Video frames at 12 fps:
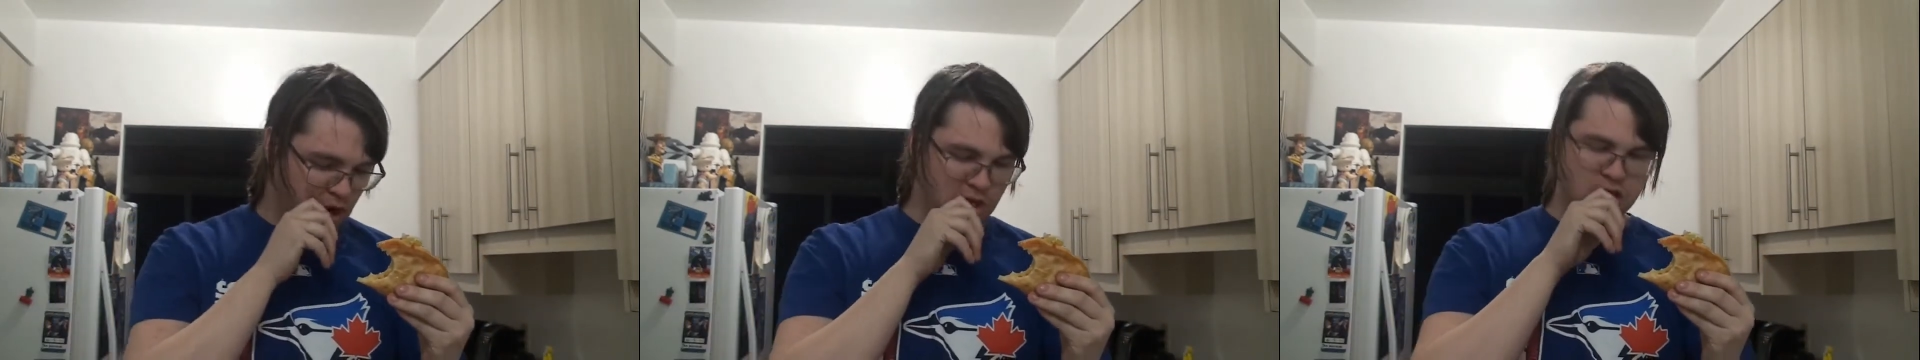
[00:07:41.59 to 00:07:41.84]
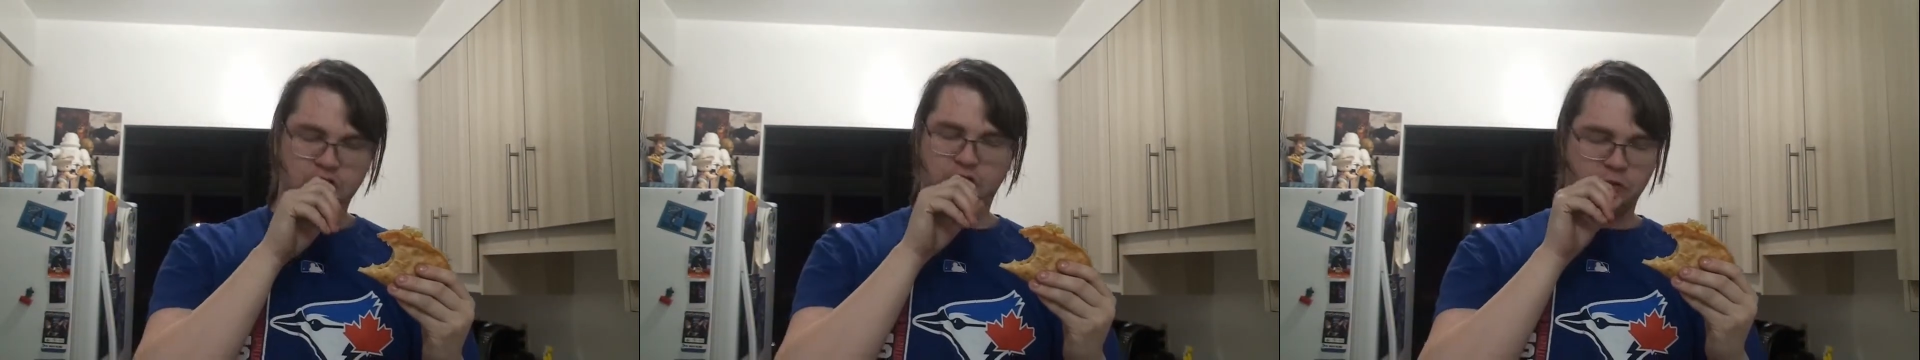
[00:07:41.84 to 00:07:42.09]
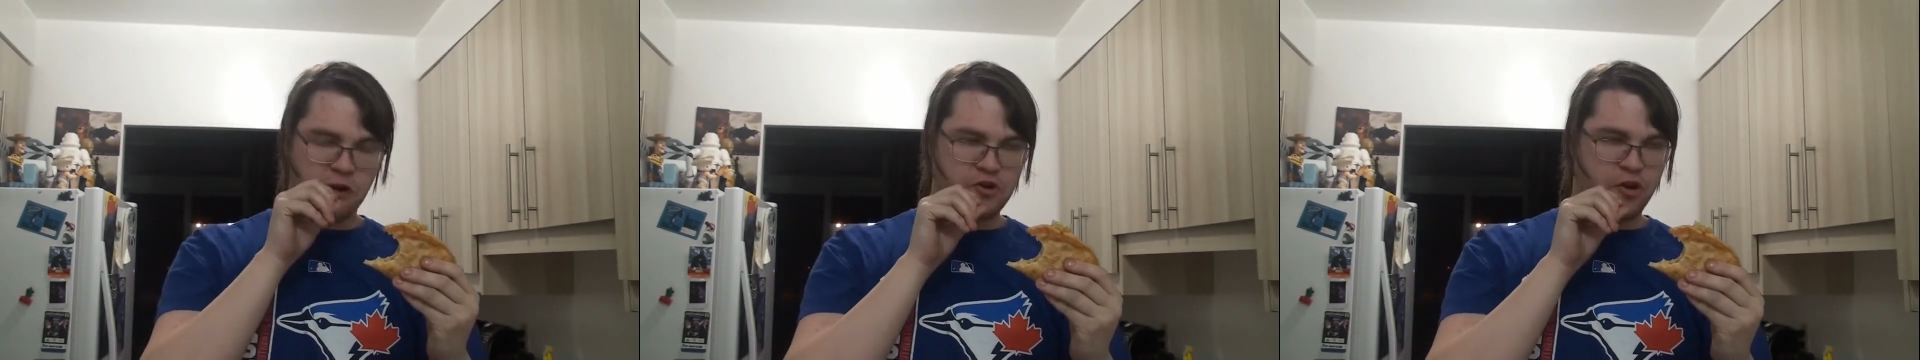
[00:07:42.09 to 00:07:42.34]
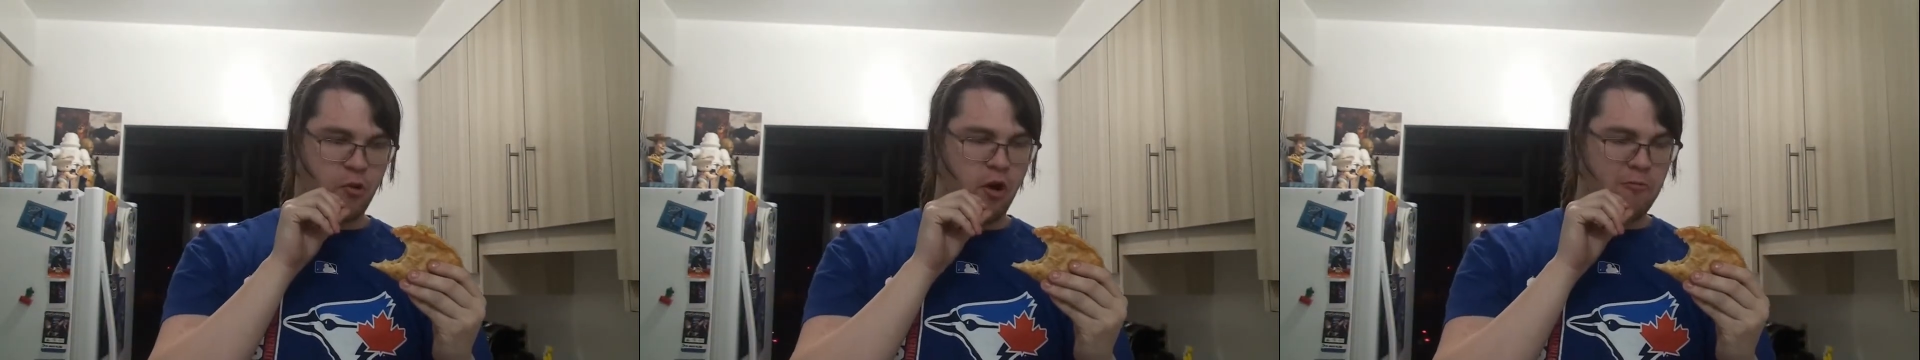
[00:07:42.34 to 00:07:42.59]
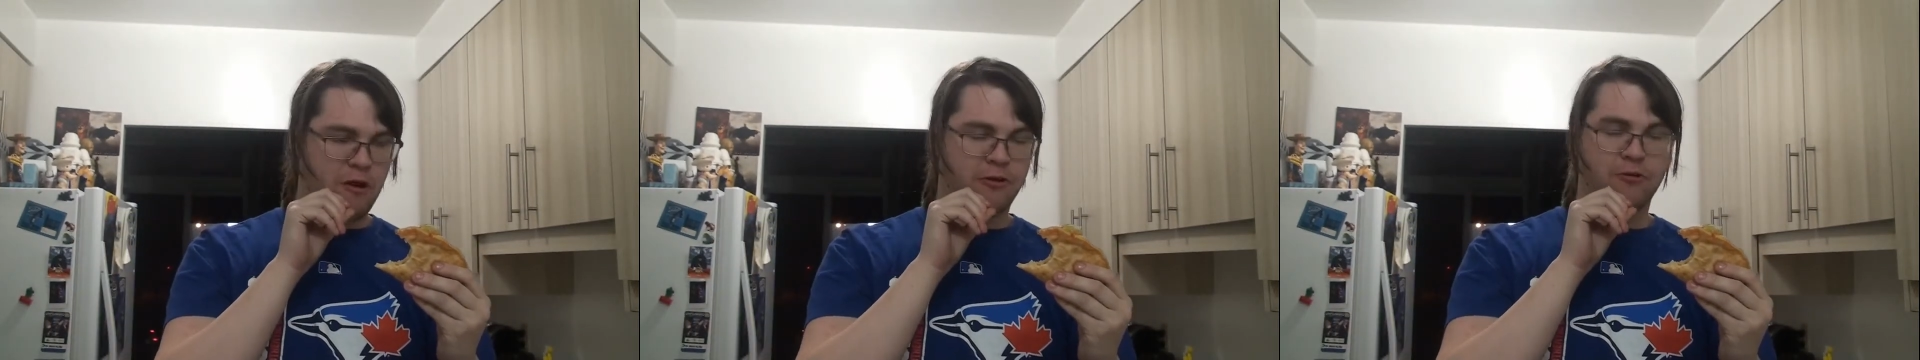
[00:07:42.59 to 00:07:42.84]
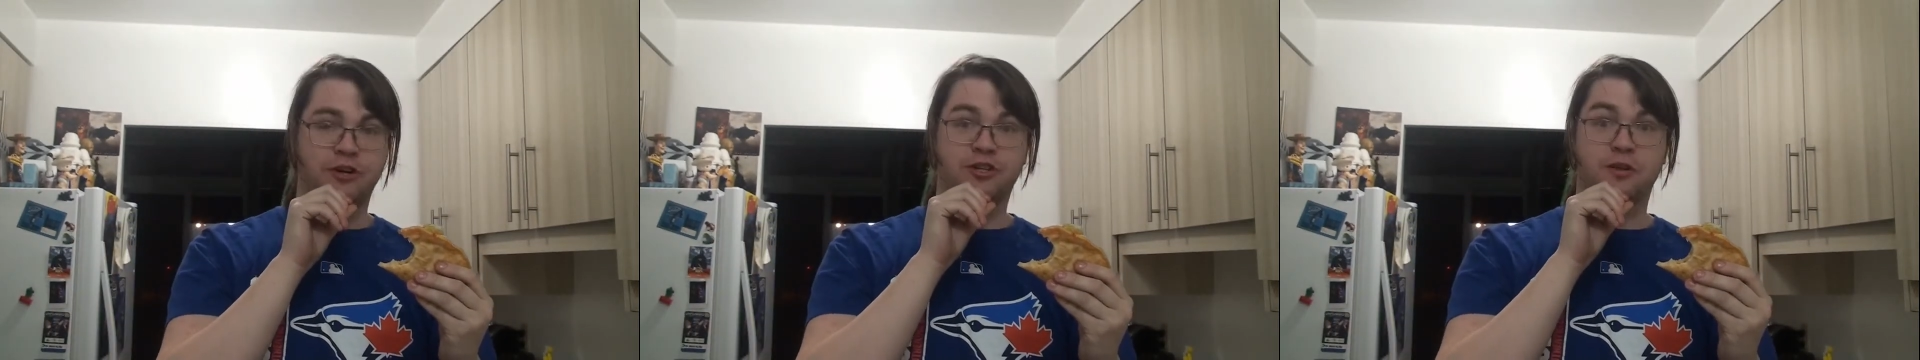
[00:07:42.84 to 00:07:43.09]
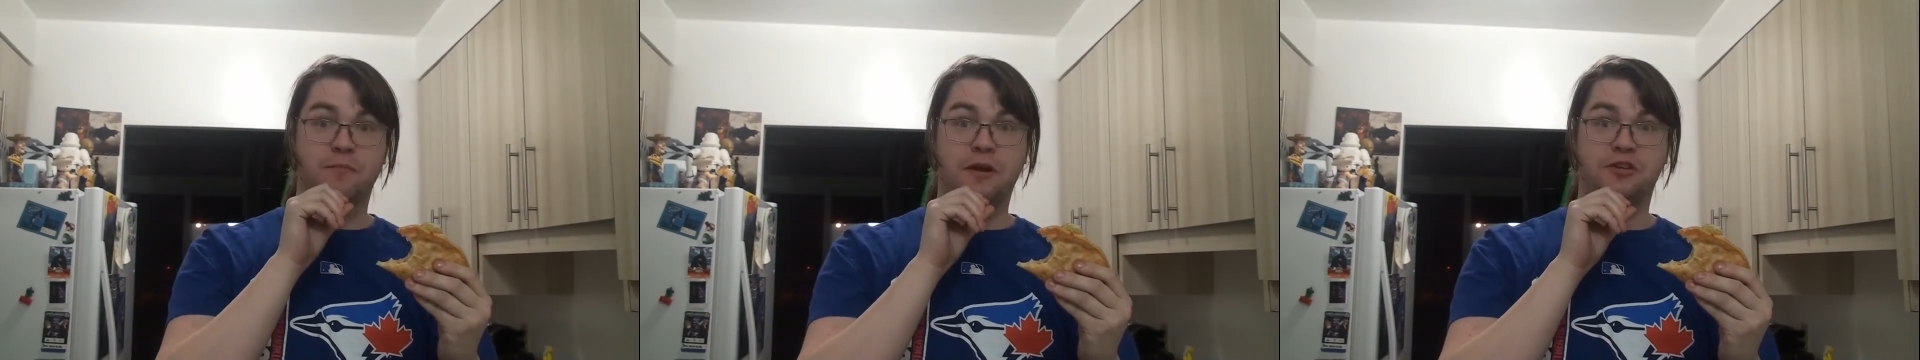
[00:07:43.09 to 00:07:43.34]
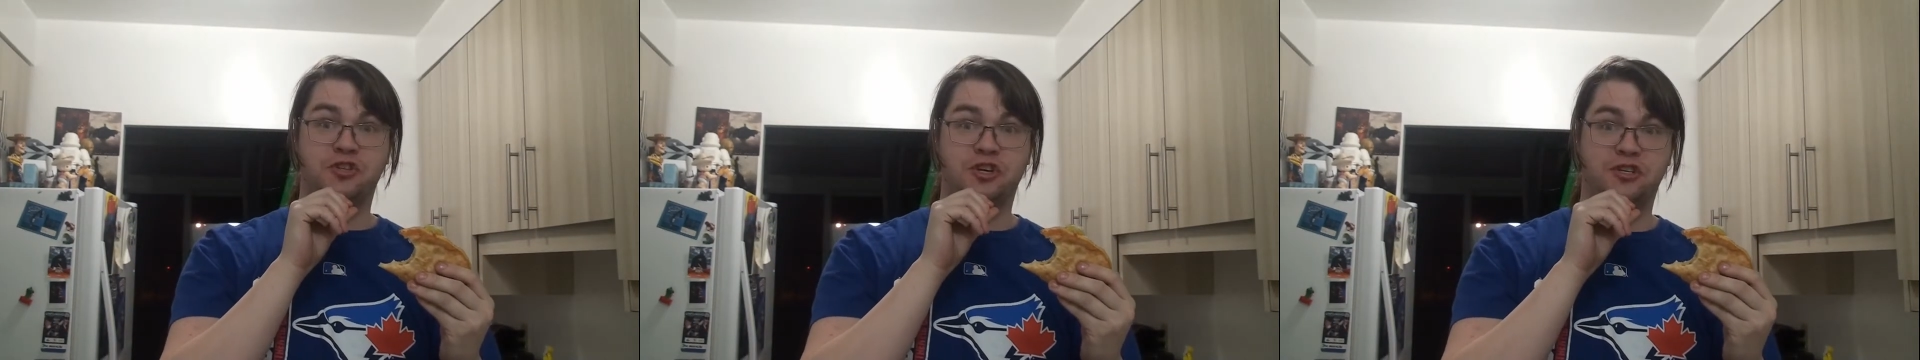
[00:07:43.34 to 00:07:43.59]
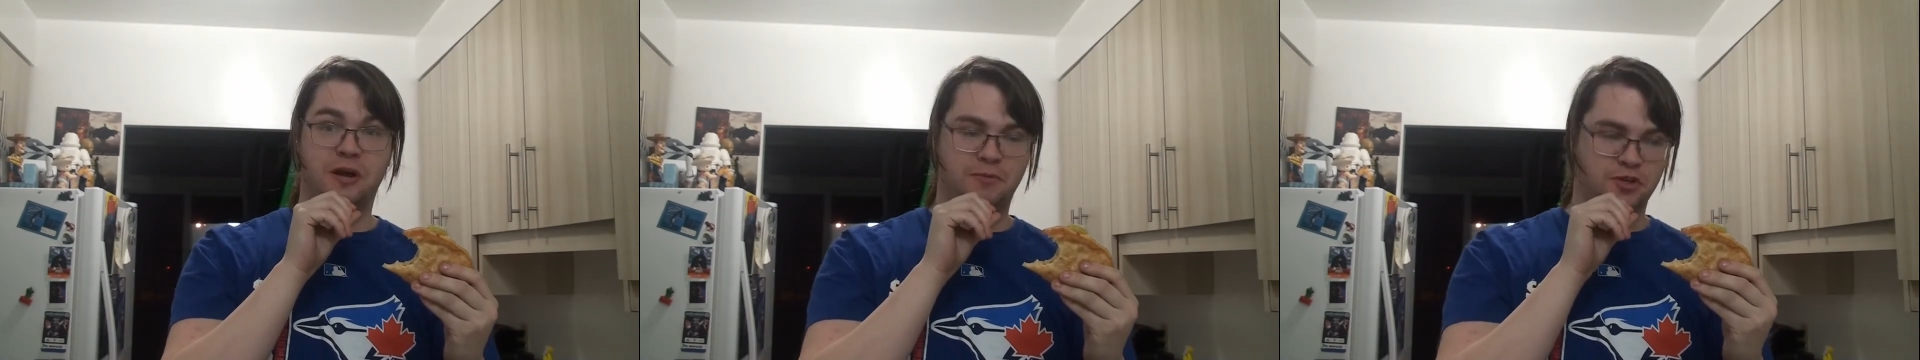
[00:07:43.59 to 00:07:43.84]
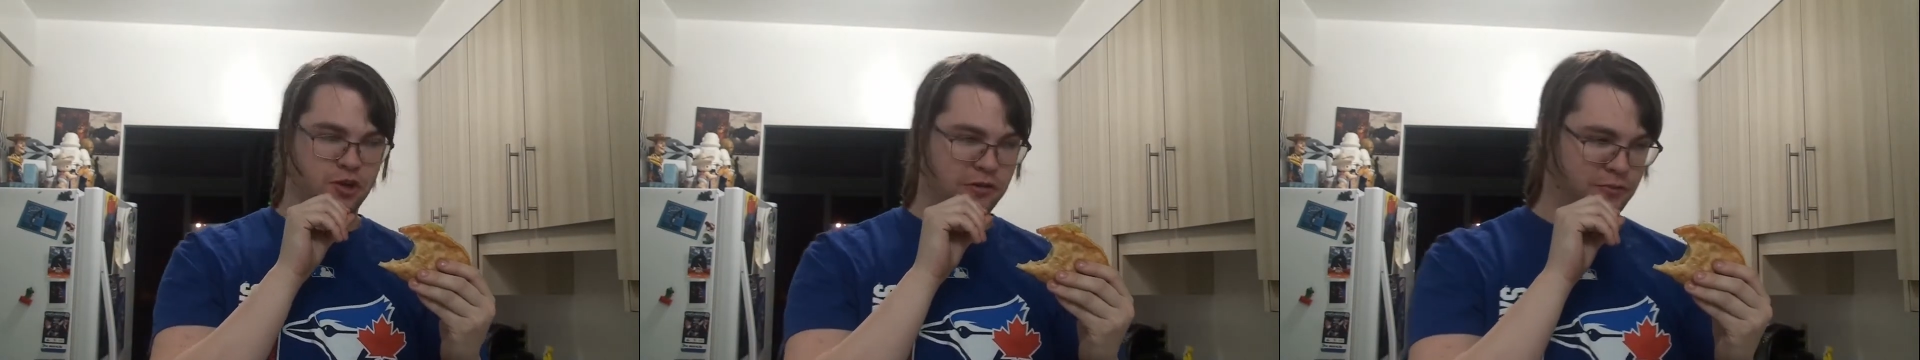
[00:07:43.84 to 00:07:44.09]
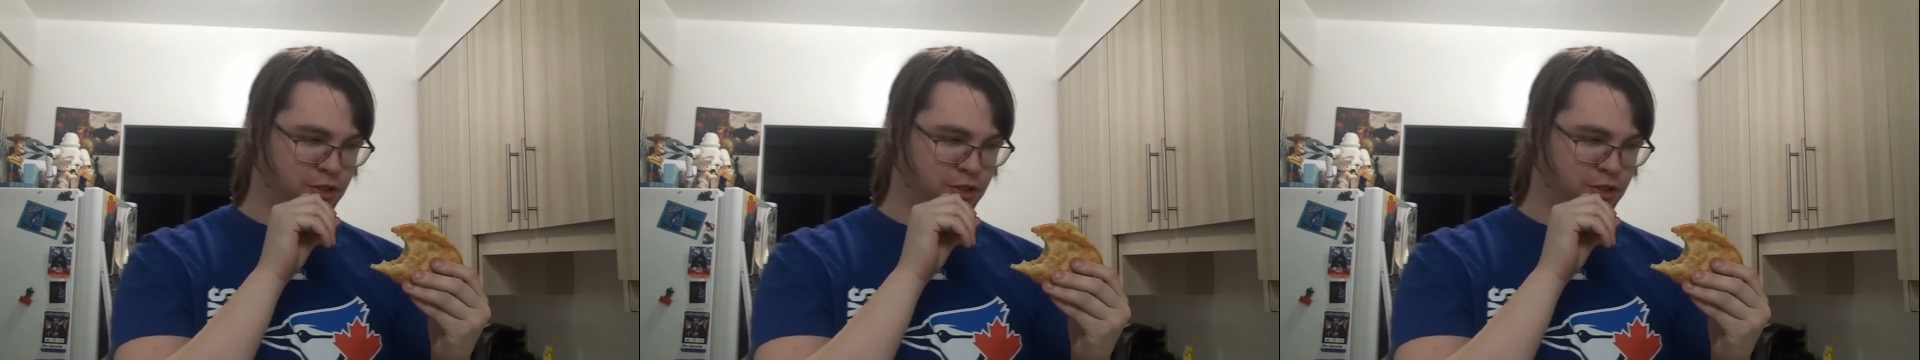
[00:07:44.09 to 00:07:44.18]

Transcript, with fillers: This is going to go on record as the messiest episode